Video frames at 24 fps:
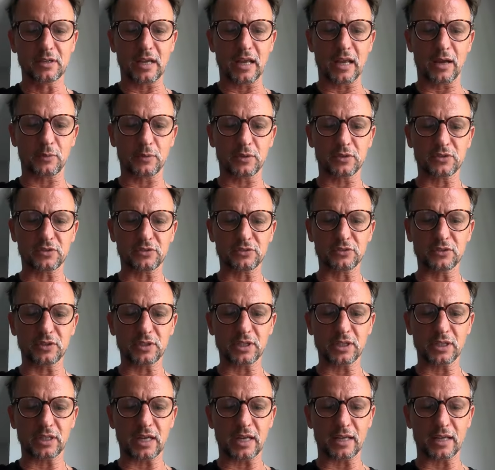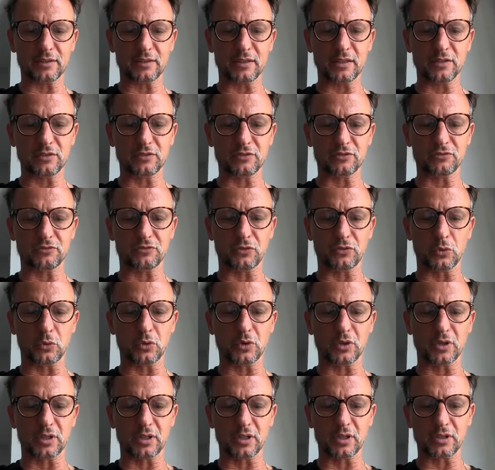and we're just looking at these
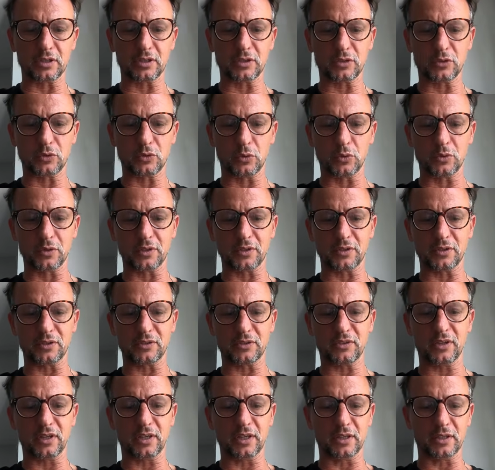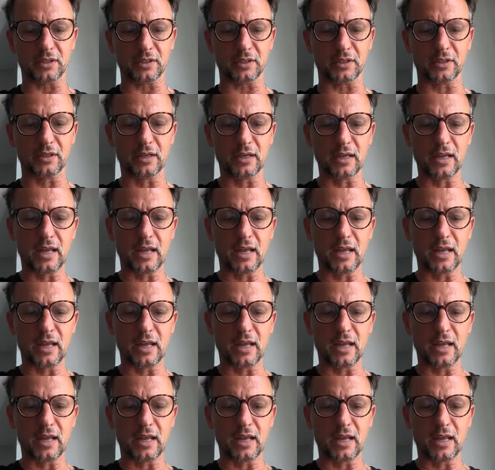four corners here.